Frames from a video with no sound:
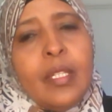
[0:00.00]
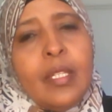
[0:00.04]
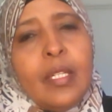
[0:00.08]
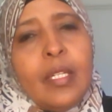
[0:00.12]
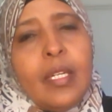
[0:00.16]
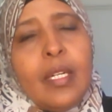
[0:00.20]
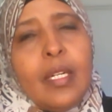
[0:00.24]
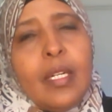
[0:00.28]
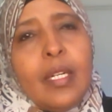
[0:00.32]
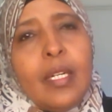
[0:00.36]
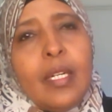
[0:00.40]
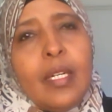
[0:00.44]

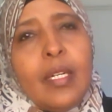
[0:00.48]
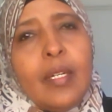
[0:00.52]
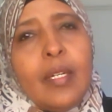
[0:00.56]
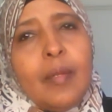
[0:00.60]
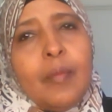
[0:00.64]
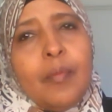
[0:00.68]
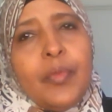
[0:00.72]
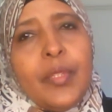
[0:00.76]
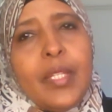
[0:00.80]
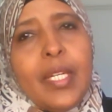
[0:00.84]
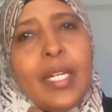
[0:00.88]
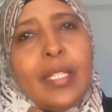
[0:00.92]

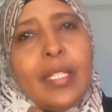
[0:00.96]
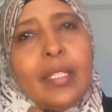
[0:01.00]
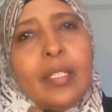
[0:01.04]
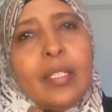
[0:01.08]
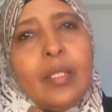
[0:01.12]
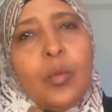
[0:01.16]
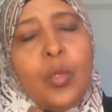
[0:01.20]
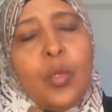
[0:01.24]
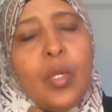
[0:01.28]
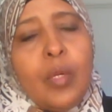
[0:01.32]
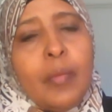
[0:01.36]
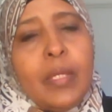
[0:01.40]

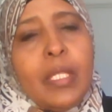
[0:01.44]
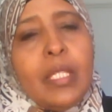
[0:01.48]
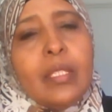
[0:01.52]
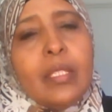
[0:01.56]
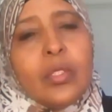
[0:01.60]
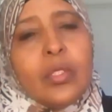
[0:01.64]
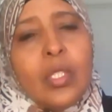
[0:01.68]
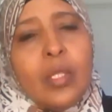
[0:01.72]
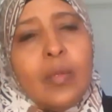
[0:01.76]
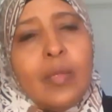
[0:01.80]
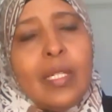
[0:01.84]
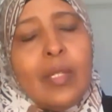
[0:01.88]
that
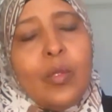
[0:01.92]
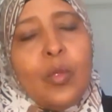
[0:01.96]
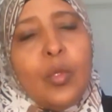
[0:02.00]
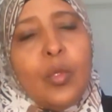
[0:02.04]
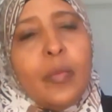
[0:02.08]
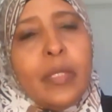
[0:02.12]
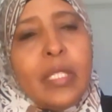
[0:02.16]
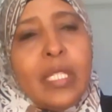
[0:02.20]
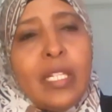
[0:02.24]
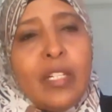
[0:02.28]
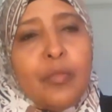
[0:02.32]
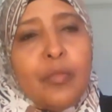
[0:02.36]
Somali
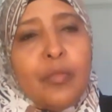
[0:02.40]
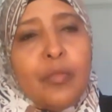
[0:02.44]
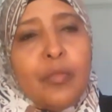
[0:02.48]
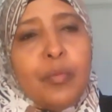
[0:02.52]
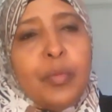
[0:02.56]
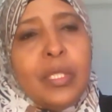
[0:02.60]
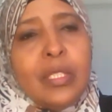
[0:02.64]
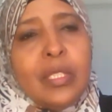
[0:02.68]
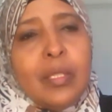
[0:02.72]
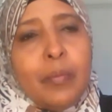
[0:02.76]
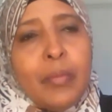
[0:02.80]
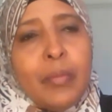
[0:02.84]
women have
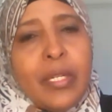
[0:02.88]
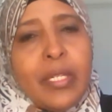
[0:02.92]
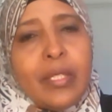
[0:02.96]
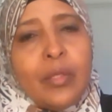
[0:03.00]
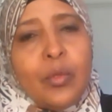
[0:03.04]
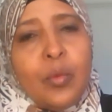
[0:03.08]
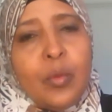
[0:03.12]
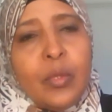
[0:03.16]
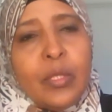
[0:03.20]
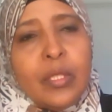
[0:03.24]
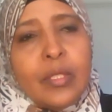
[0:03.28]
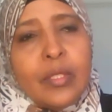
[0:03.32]
been the
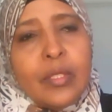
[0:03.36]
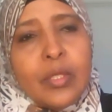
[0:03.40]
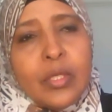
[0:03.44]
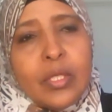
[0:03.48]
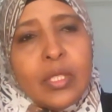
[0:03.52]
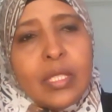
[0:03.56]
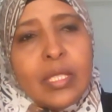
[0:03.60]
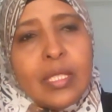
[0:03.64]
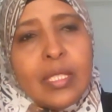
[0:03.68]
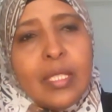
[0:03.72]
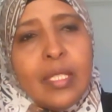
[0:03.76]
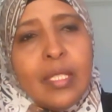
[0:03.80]

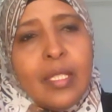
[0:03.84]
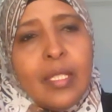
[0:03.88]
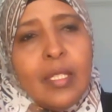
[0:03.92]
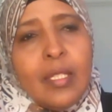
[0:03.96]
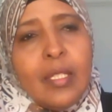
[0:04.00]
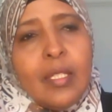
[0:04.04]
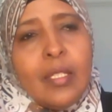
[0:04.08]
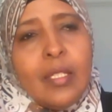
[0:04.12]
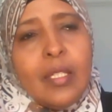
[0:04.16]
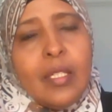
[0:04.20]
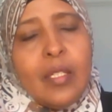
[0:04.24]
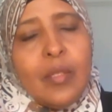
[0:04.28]
breadwinners
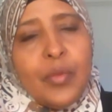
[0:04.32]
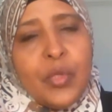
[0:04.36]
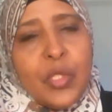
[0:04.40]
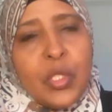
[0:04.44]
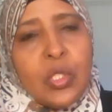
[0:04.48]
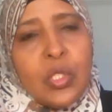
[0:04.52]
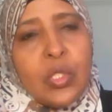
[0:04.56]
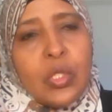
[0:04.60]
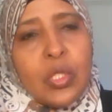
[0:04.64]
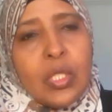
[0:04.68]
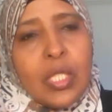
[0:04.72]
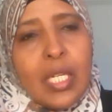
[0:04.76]
of the
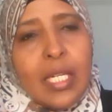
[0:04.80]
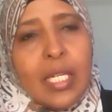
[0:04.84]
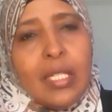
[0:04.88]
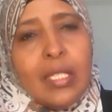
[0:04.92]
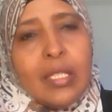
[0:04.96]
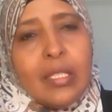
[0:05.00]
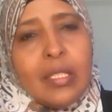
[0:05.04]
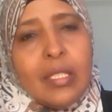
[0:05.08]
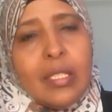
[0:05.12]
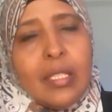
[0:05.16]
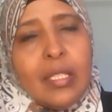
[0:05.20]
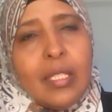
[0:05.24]

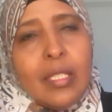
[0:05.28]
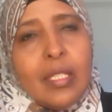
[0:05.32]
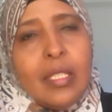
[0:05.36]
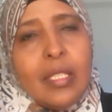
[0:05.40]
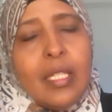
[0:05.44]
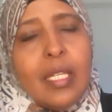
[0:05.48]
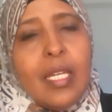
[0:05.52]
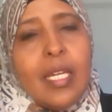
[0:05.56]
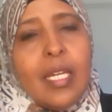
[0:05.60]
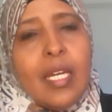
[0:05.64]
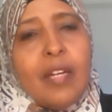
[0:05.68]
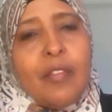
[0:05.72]
society.
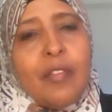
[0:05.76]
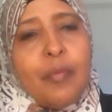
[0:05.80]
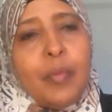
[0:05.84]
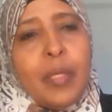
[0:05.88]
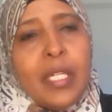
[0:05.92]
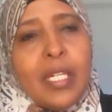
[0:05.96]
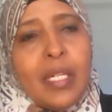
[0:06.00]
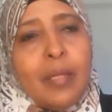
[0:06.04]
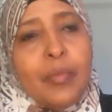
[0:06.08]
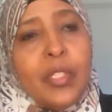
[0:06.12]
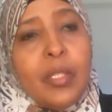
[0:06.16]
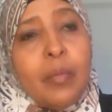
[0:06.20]
They have
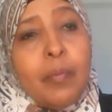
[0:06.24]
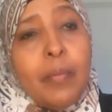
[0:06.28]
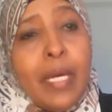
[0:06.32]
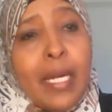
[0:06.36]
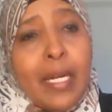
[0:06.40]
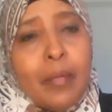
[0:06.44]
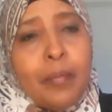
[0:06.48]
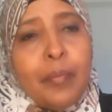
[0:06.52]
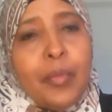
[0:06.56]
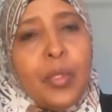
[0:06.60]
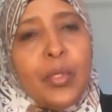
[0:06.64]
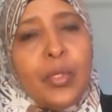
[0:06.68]
become the
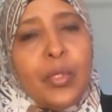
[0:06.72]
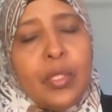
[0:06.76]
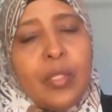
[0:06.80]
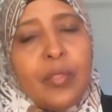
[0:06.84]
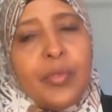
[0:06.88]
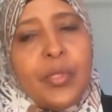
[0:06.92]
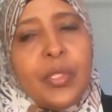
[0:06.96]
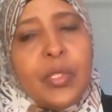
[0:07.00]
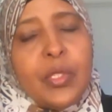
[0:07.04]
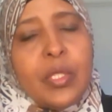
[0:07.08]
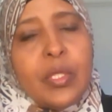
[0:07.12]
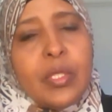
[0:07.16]
backbone
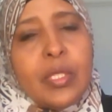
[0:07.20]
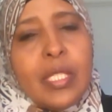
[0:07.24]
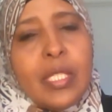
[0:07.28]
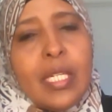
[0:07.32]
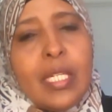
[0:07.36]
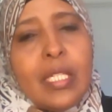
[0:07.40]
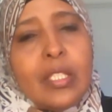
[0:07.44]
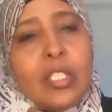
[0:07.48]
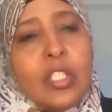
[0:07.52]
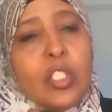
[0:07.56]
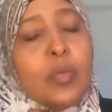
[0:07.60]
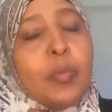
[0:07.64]
of the
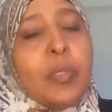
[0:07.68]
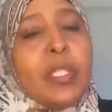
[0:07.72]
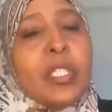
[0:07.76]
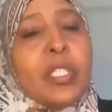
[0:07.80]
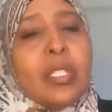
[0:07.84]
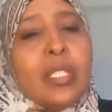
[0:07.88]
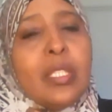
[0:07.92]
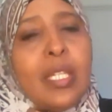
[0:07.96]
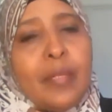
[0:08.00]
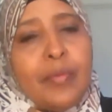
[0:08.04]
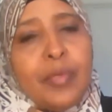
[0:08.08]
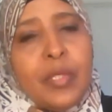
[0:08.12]
society,
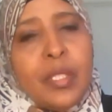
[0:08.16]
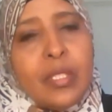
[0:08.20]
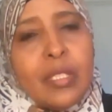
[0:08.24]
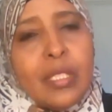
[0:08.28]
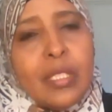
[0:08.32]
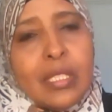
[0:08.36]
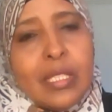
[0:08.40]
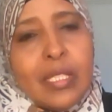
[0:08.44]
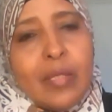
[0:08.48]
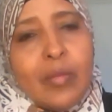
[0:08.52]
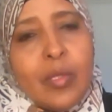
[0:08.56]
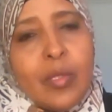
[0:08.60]
especially after the
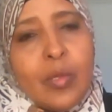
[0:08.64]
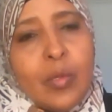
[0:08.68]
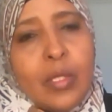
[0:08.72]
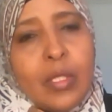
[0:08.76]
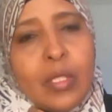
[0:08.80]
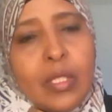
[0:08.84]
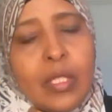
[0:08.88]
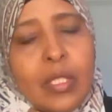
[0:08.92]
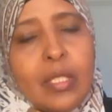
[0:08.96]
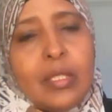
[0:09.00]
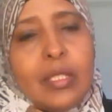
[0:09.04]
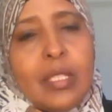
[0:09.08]
civil
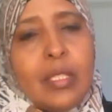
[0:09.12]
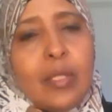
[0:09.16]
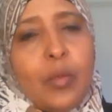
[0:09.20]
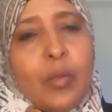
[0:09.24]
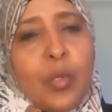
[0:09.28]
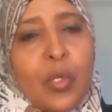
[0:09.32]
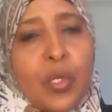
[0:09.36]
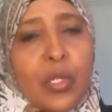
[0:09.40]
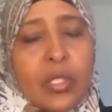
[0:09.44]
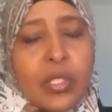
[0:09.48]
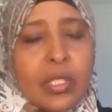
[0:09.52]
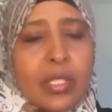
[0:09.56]
war, the
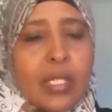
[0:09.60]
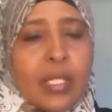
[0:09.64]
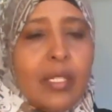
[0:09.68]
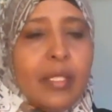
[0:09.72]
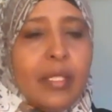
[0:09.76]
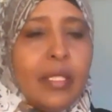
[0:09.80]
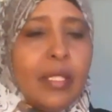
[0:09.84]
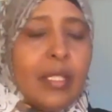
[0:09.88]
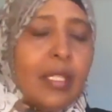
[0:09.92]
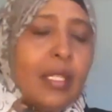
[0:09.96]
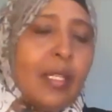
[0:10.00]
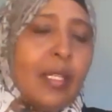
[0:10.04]
war
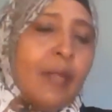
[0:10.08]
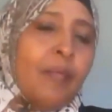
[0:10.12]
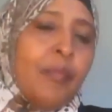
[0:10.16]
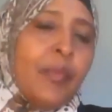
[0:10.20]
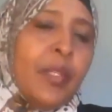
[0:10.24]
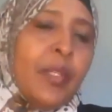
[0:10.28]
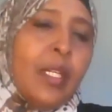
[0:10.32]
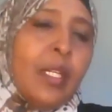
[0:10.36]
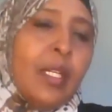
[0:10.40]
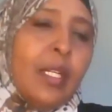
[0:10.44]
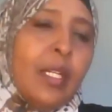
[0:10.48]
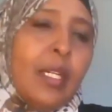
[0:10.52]
started.
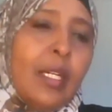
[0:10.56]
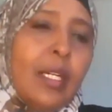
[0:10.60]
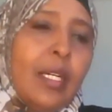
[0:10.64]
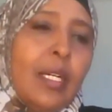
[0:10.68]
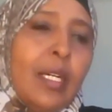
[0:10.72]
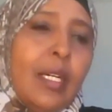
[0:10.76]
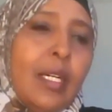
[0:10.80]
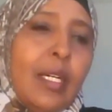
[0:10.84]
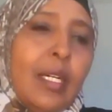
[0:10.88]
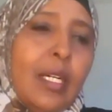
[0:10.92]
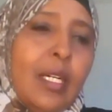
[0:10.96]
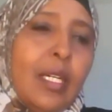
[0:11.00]

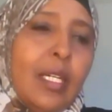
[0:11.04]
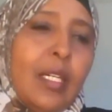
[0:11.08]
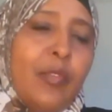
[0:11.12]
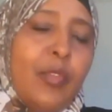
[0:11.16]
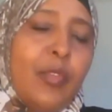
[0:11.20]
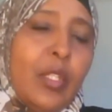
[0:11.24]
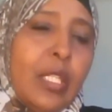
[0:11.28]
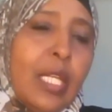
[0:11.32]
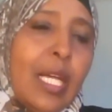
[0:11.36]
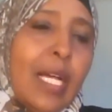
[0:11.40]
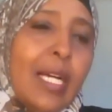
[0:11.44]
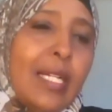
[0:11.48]
If
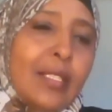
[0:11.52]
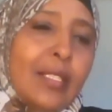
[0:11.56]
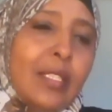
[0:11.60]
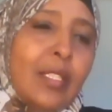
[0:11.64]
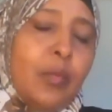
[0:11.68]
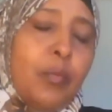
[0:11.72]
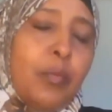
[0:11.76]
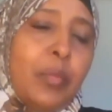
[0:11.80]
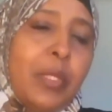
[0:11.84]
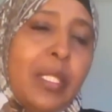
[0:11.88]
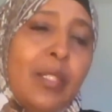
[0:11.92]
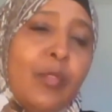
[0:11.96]
it
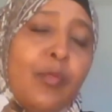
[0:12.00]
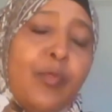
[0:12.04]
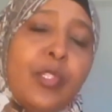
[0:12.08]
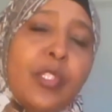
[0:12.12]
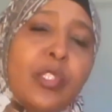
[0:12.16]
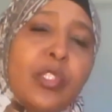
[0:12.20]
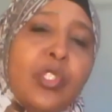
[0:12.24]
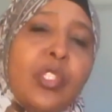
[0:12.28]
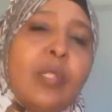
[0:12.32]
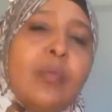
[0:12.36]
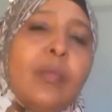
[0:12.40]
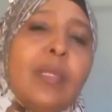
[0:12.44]
hasn't been
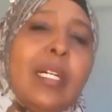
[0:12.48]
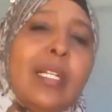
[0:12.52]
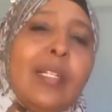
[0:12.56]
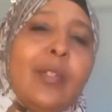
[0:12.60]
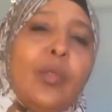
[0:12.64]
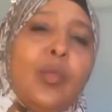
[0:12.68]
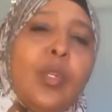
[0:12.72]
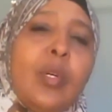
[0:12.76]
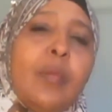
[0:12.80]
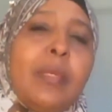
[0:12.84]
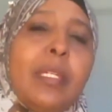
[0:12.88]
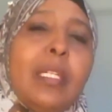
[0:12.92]
for Somali
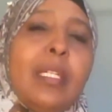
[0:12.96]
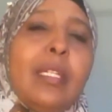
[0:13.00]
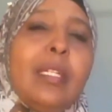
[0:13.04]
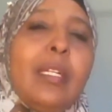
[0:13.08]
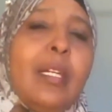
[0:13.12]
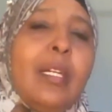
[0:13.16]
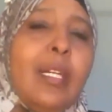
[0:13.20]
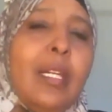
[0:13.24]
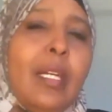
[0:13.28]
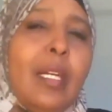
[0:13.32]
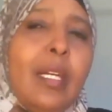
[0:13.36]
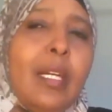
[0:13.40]
women,
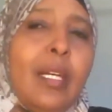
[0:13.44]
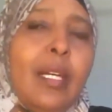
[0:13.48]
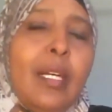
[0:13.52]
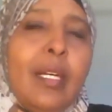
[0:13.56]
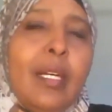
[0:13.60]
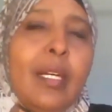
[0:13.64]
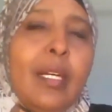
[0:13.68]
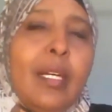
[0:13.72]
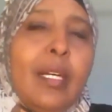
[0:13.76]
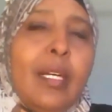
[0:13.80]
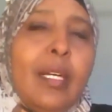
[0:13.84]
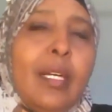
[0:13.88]

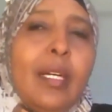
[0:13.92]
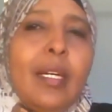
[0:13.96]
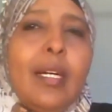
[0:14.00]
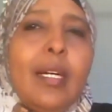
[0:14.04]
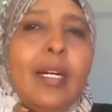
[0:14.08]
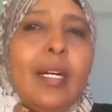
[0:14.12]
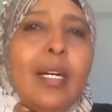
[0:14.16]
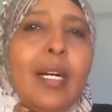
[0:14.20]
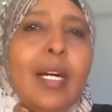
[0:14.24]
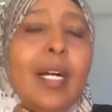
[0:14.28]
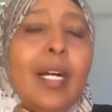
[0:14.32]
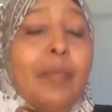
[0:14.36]

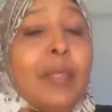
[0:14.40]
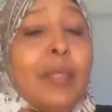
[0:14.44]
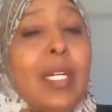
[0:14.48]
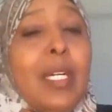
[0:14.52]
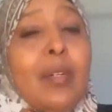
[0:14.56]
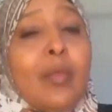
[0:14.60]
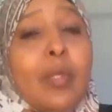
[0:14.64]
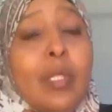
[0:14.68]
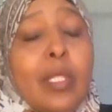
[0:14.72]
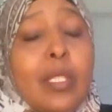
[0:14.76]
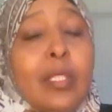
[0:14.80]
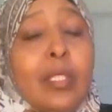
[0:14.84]
I'm
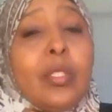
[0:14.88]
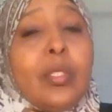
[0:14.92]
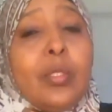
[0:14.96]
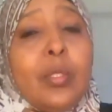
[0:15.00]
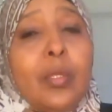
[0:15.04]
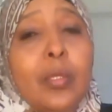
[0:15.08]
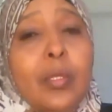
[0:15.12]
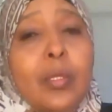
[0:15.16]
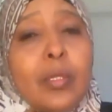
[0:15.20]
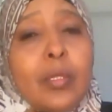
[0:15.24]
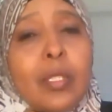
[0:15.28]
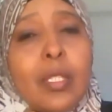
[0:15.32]
not really
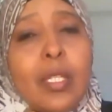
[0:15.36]
sure